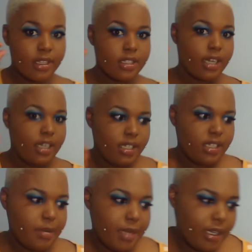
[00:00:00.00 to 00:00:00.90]
So that's
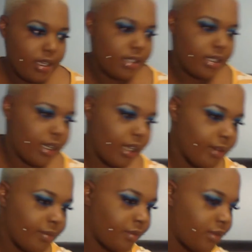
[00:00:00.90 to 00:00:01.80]
just about it to that.
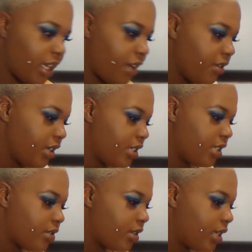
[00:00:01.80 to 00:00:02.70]
Now we're
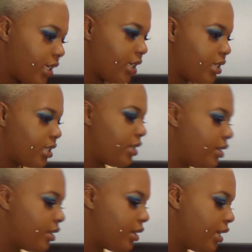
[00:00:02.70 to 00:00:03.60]
just going to get
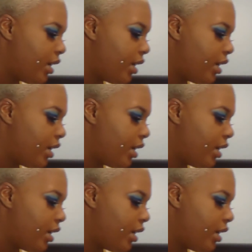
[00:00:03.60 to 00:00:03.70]
to